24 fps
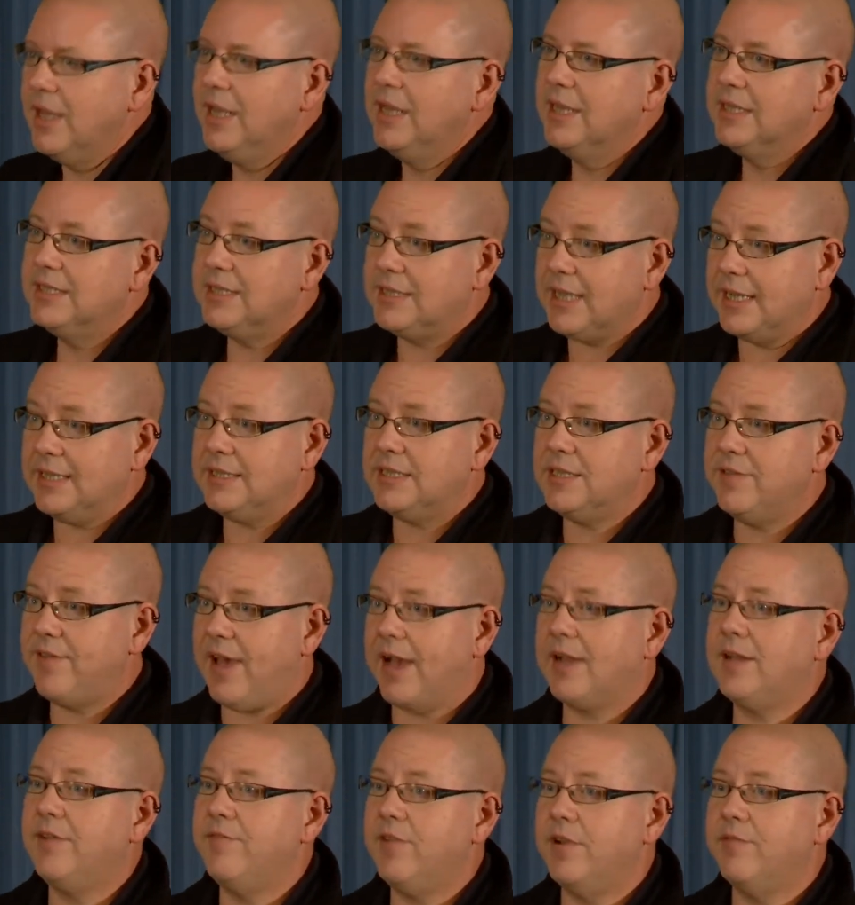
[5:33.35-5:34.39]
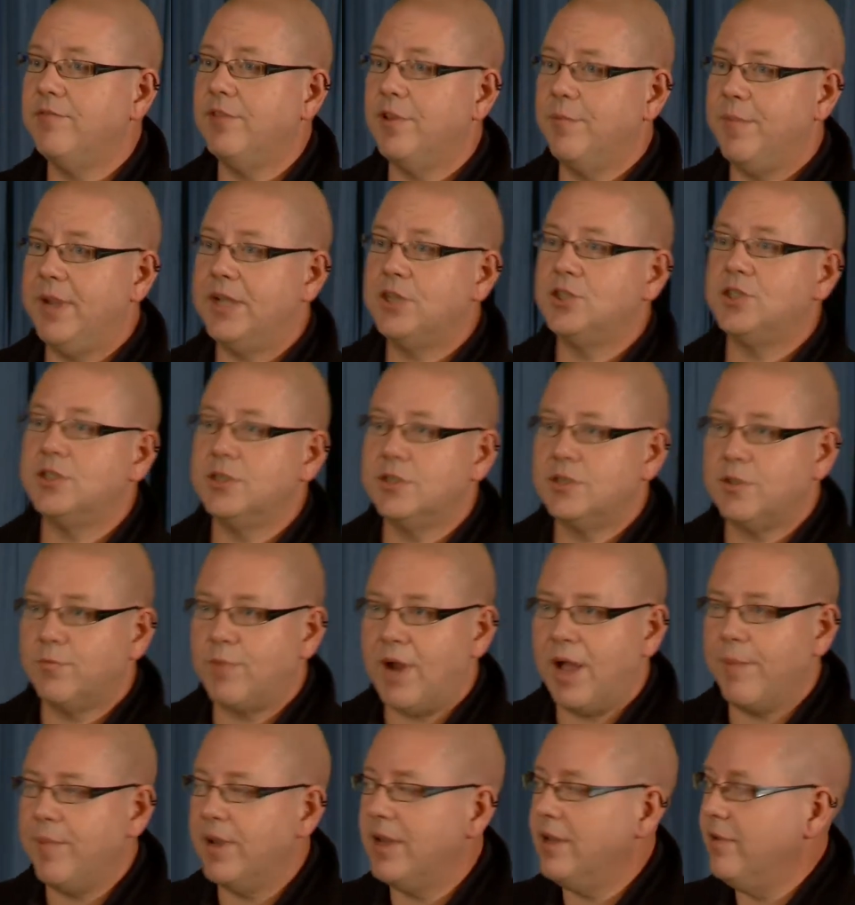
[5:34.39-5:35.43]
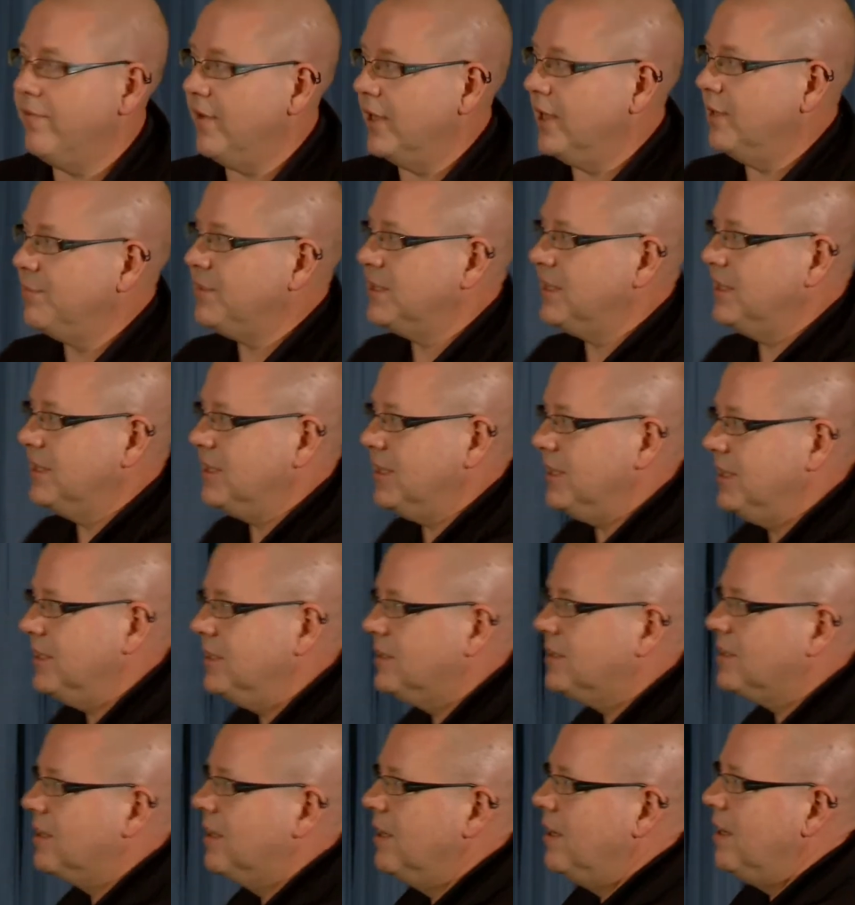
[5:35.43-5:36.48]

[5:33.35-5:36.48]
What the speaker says: sites of active inflammation as the rabbit develops disease.